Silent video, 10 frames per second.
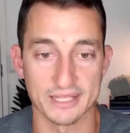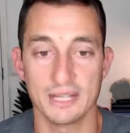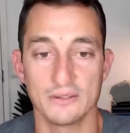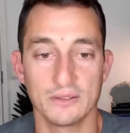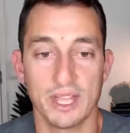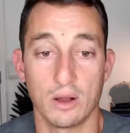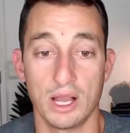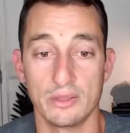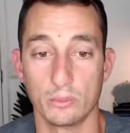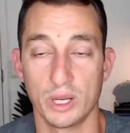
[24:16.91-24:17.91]
Even if they're higher
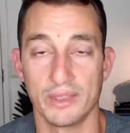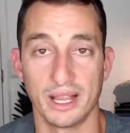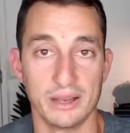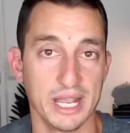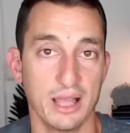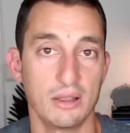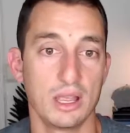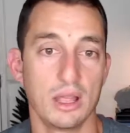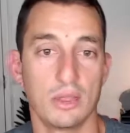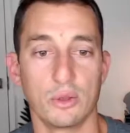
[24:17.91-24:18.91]
than where they are now,
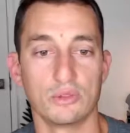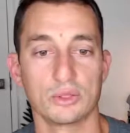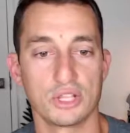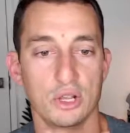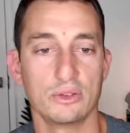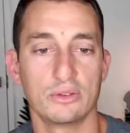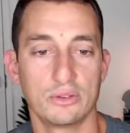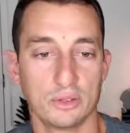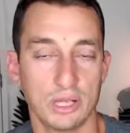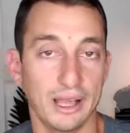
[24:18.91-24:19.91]
those returns
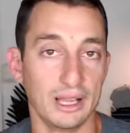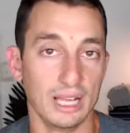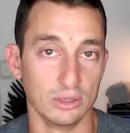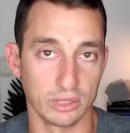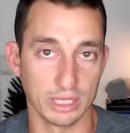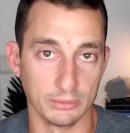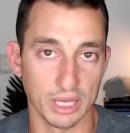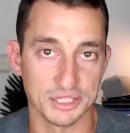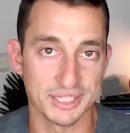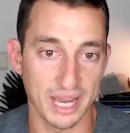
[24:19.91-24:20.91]
are looking
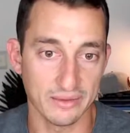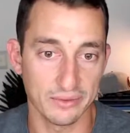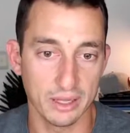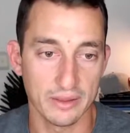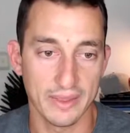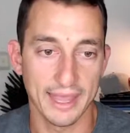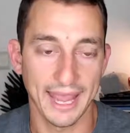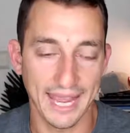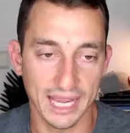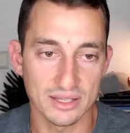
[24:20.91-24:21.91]
much safer,
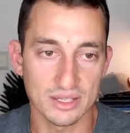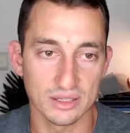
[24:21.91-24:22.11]
and